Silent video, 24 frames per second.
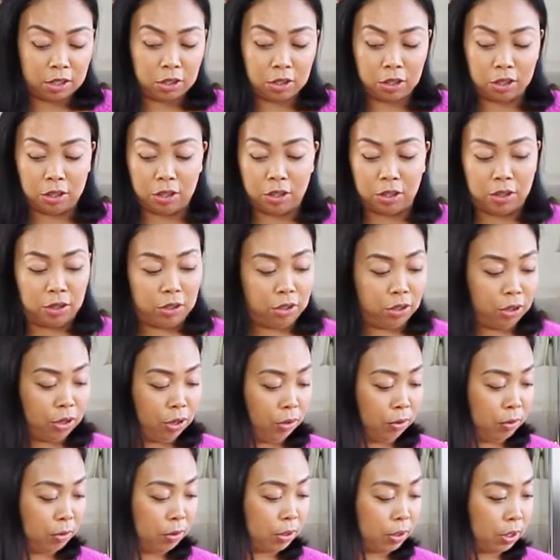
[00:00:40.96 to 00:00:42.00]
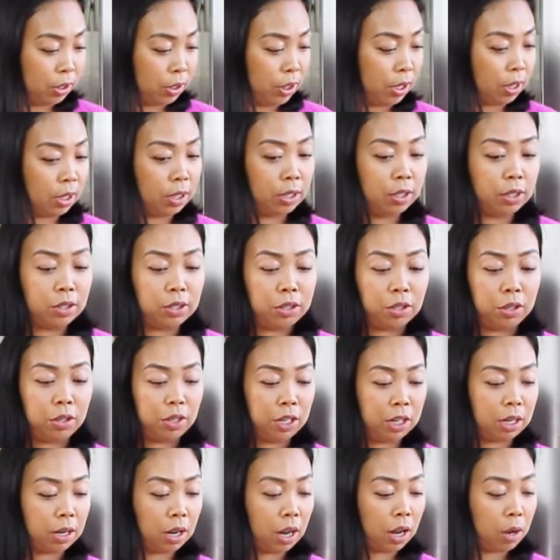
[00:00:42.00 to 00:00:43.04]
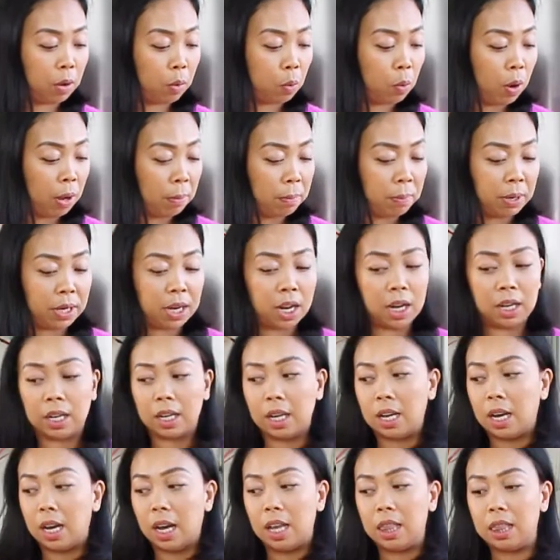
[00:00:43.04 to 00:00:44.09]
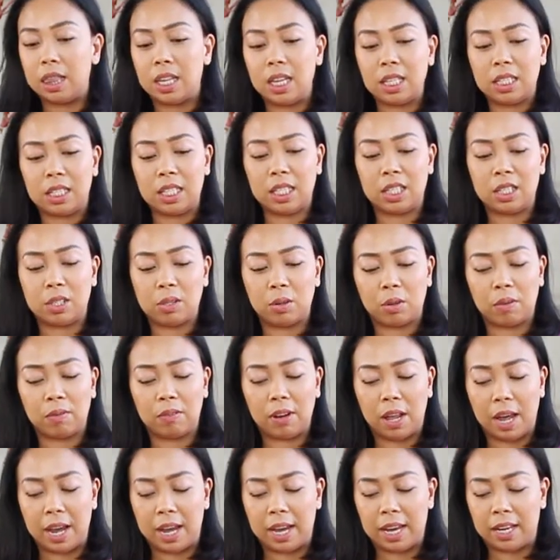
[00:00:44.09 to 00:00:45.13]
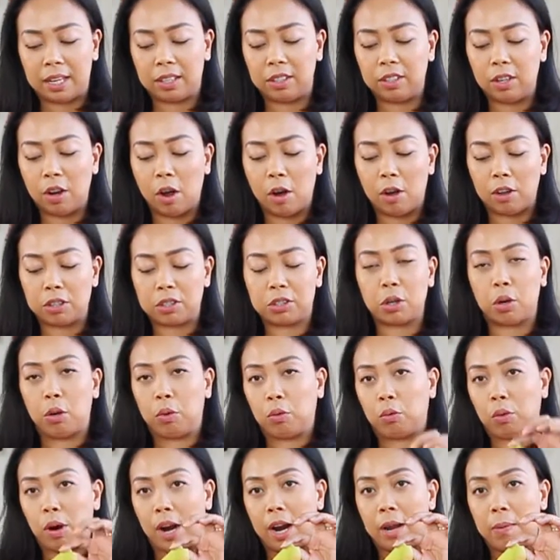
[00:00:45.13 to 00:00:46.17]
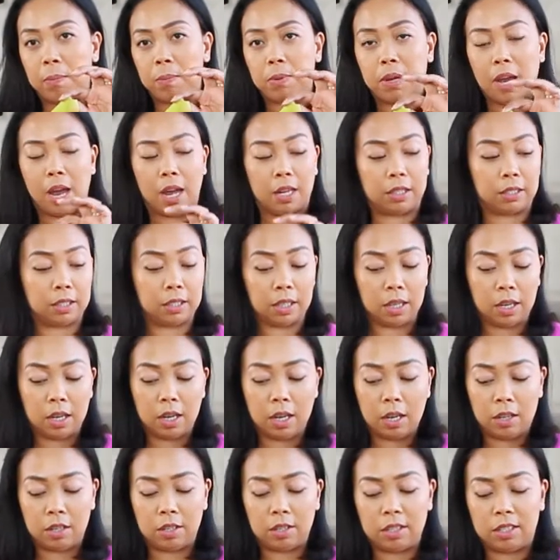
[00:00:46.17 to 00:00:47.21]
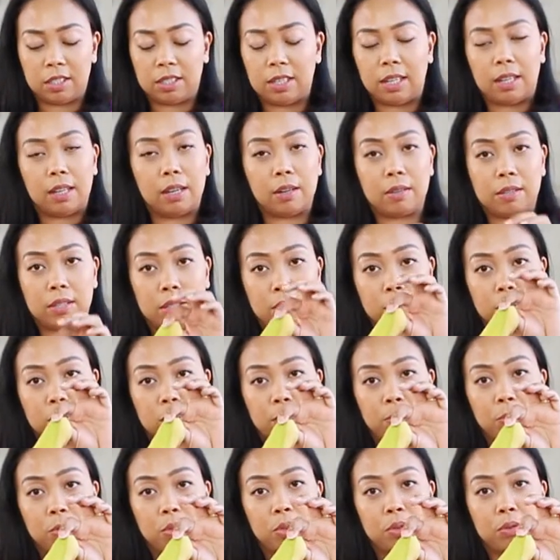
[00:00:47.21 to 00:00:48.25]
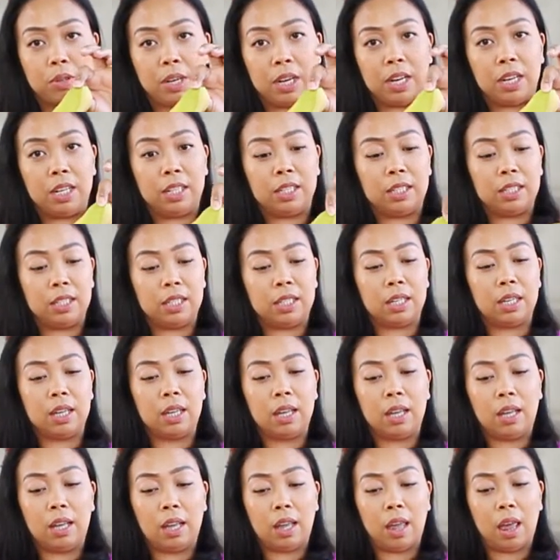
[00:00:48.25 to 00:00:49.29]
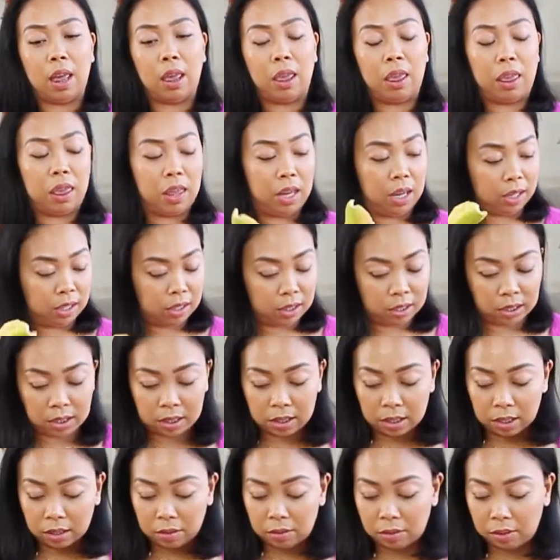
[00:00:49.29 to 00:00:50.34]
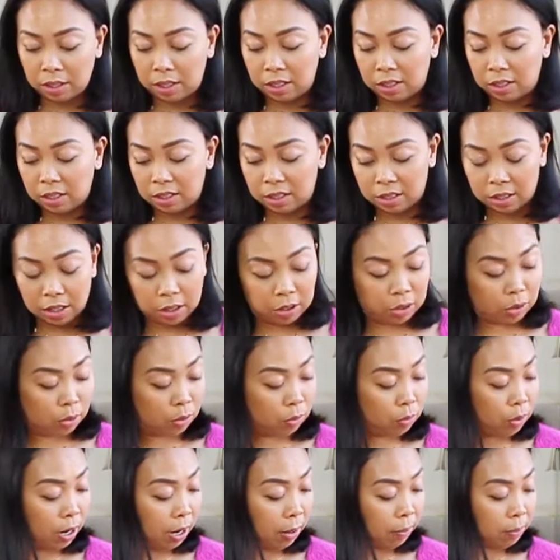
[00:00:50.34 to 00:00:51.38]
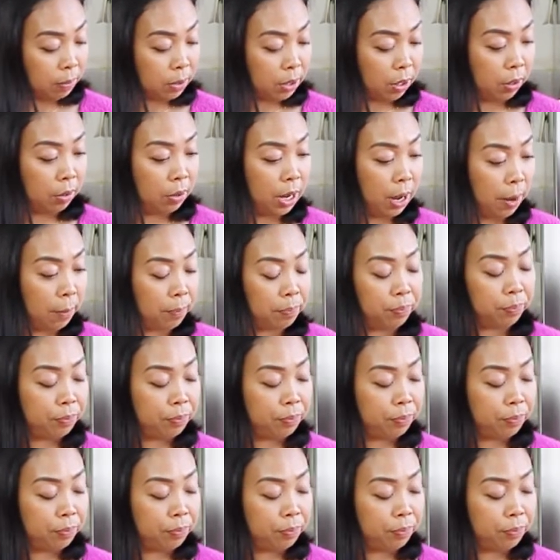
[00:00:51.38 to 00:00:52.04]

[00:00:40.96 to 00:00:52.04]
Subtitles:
to use. So you need one banana, and this is sort of like not so ripe yet. You can see there's still some green and things. Green, it's not so ripe. So yeah,